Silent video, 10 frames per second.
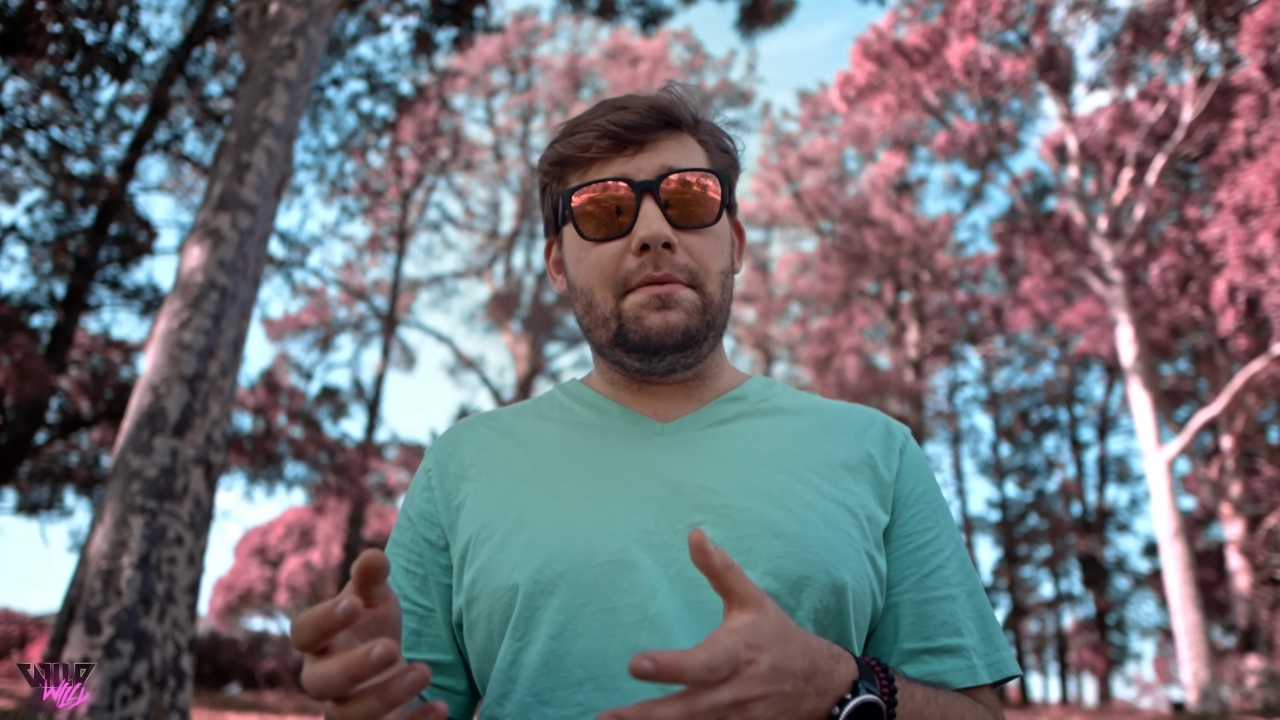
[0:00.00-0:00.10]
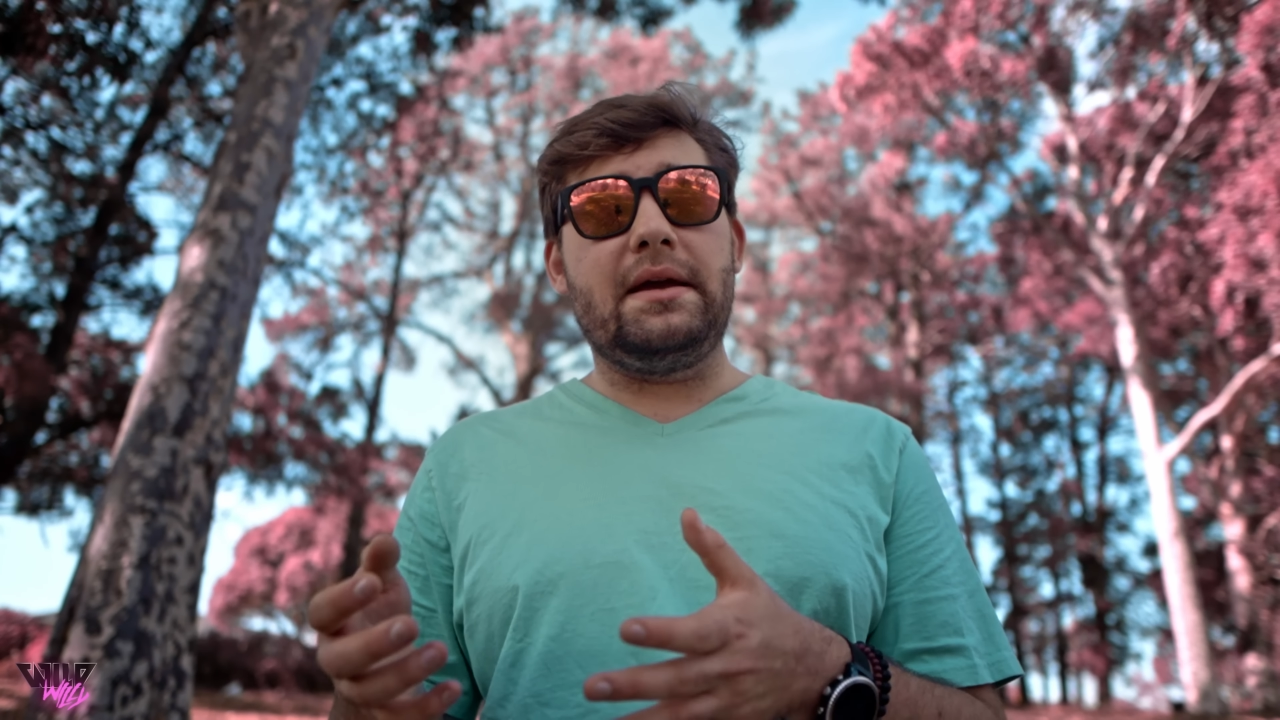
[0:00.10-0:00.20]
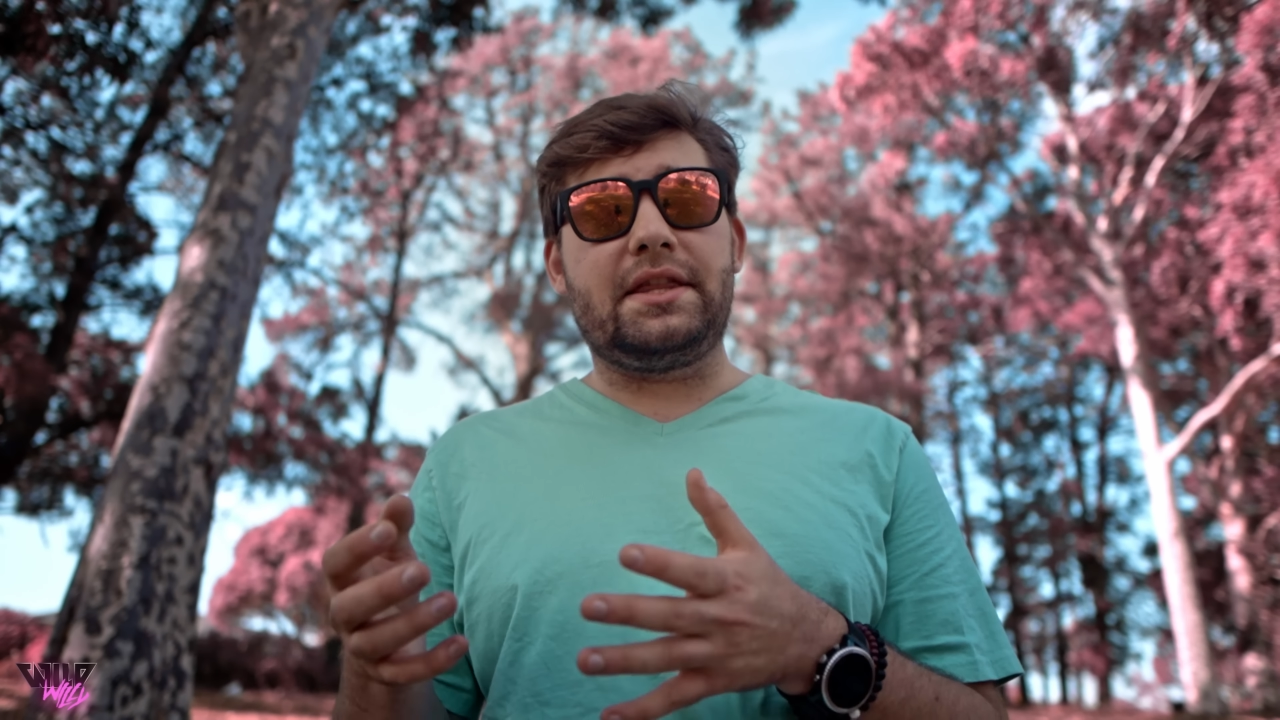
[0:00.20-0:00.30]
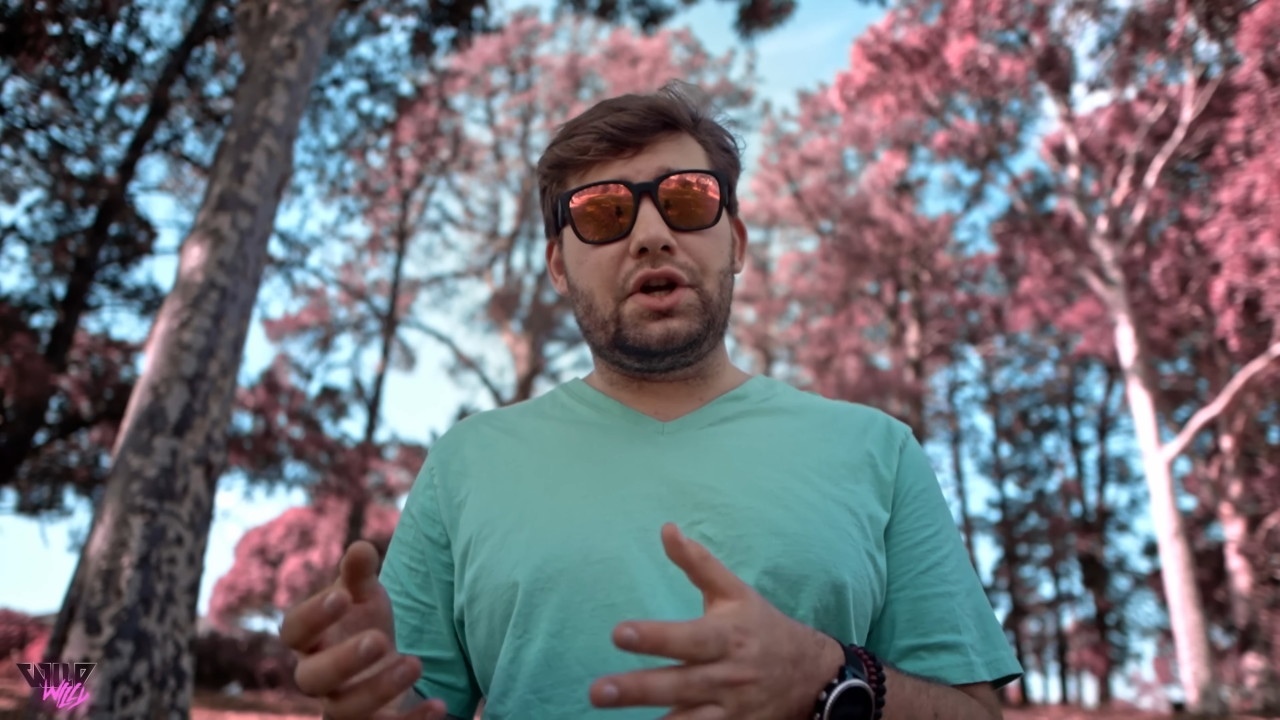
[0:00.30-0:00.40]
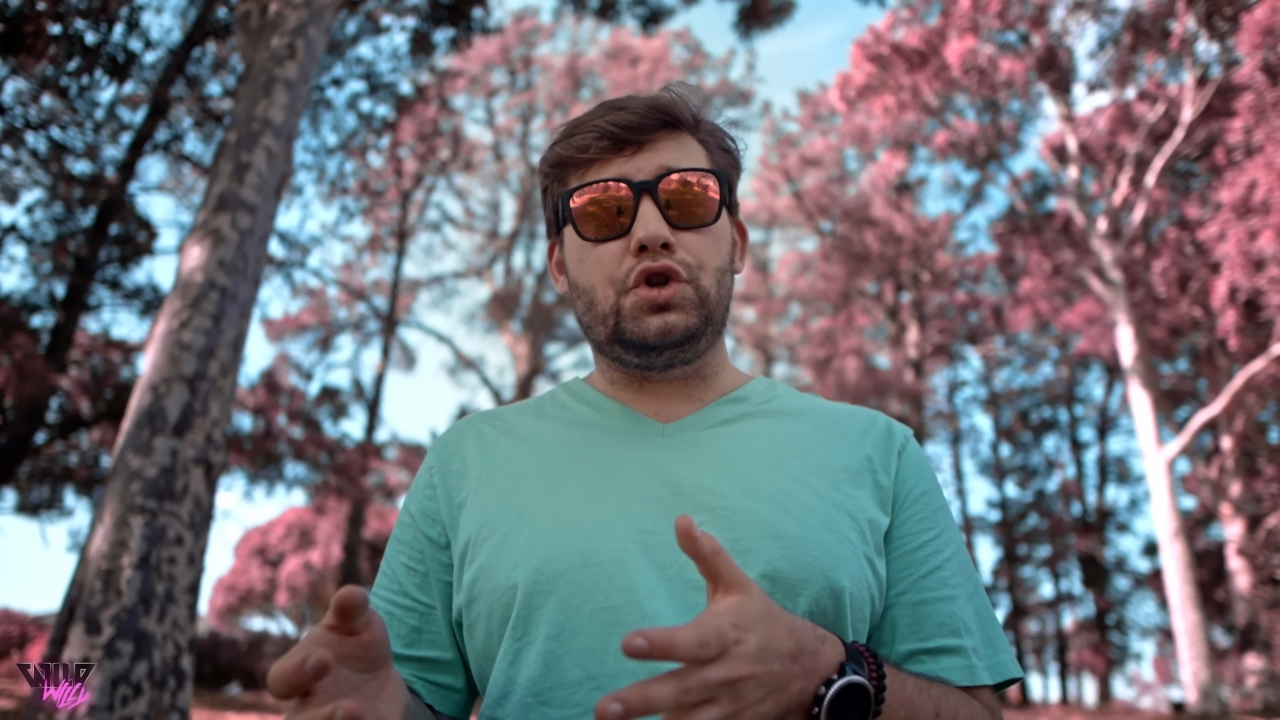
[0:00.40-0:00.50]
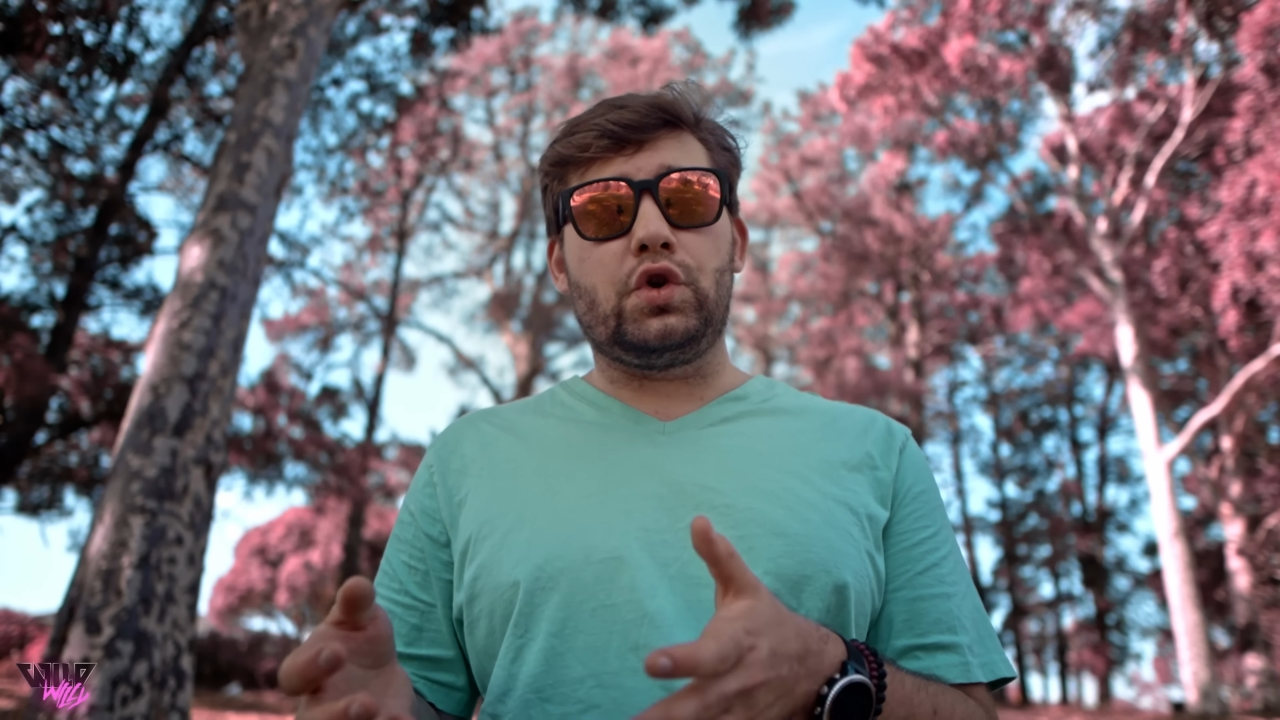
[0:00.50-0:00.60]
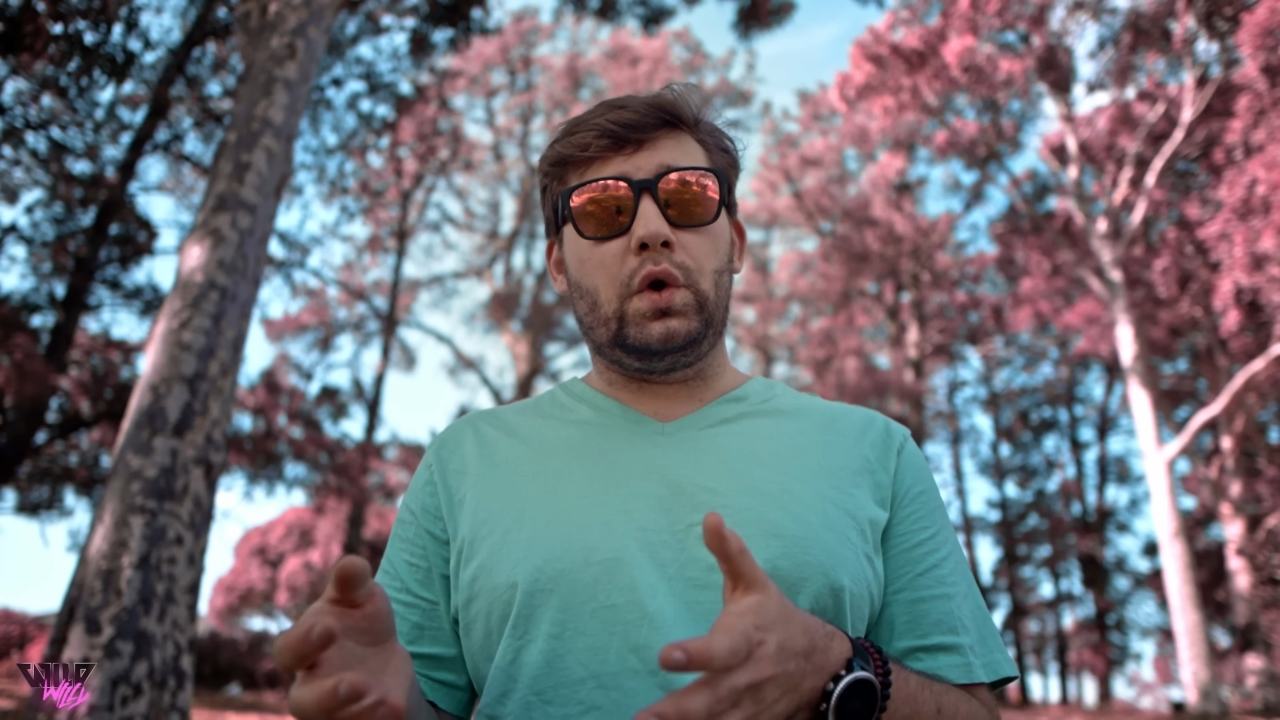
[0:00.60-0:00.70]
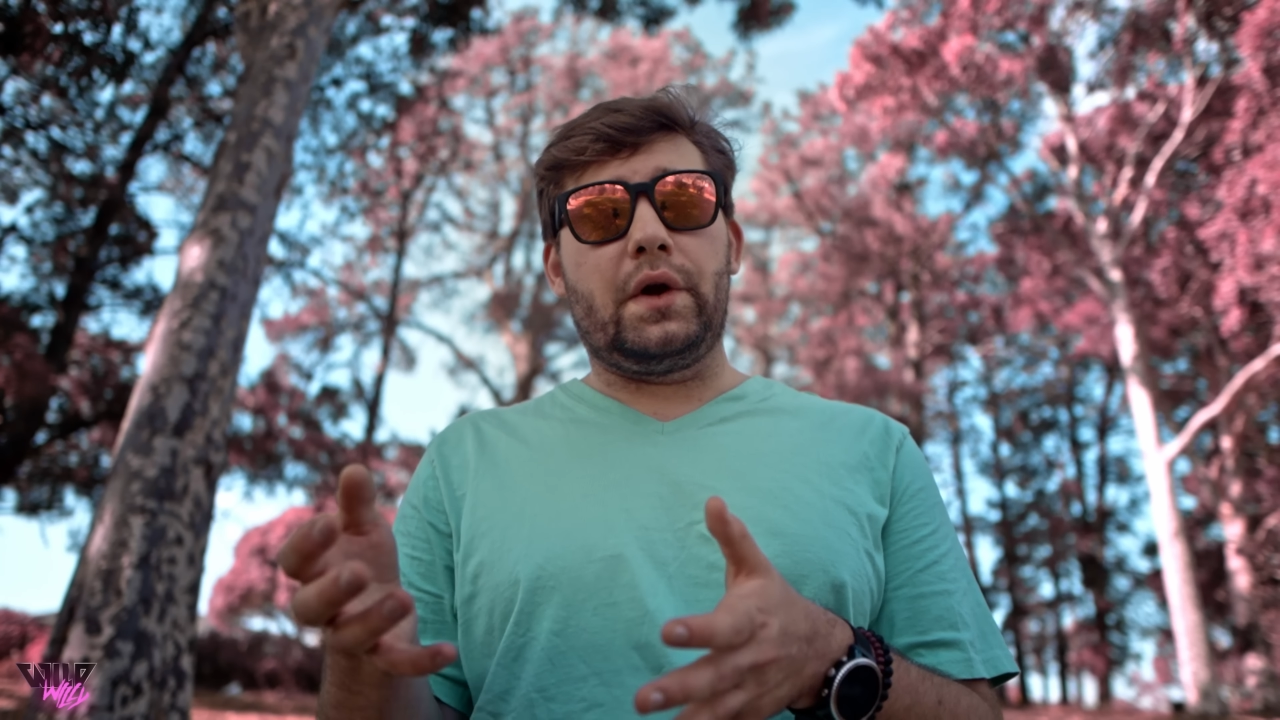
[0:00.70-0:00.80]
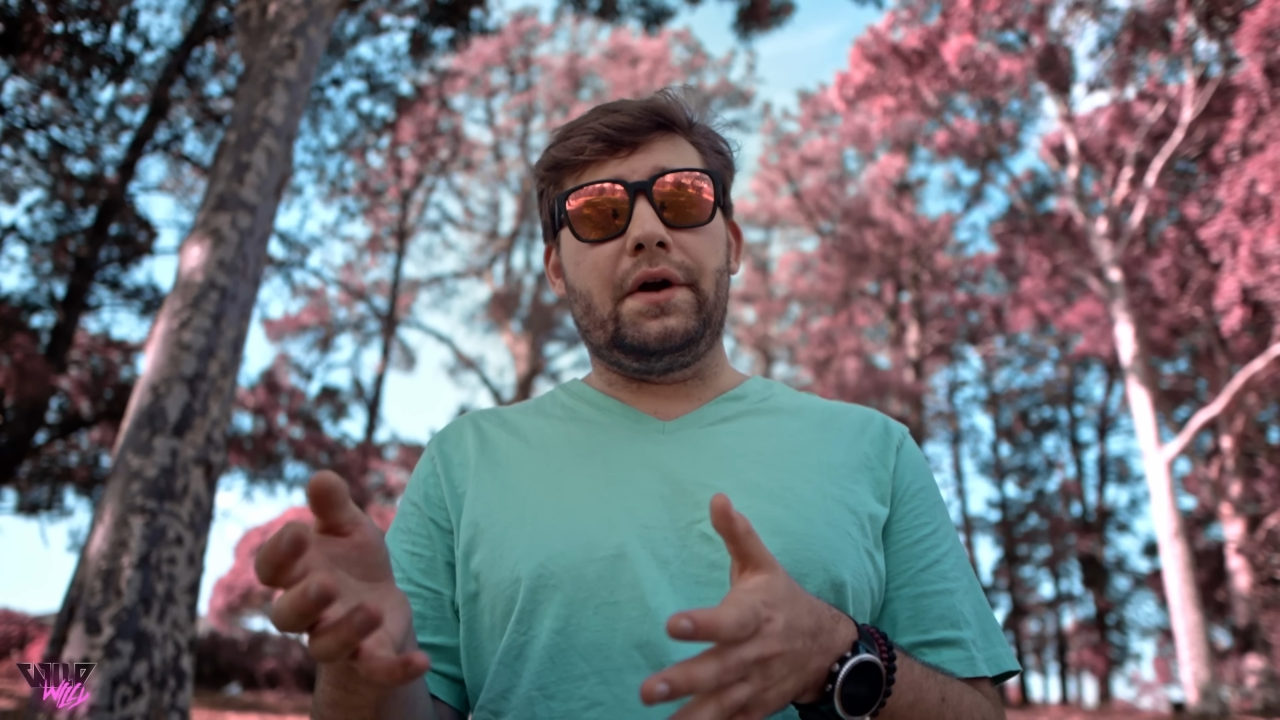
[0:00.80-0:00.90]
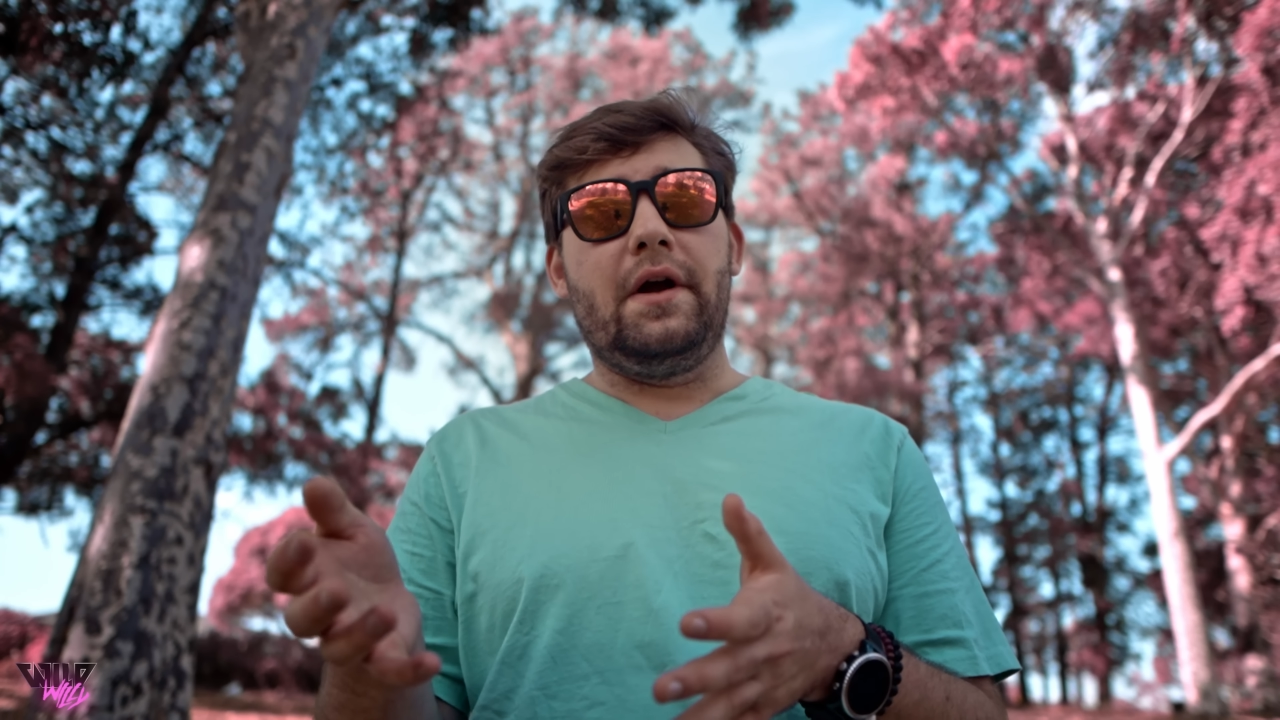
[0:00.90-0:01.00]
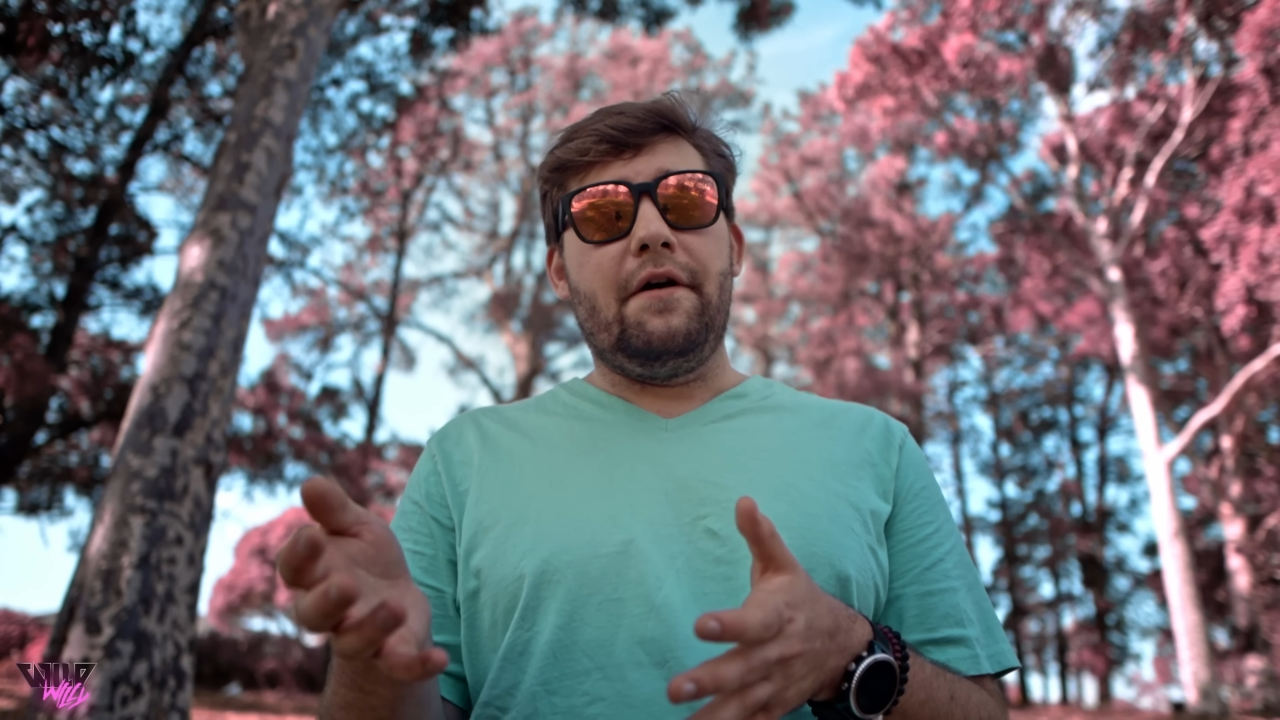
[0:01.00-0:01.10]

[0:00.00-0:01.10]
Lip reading: make the controller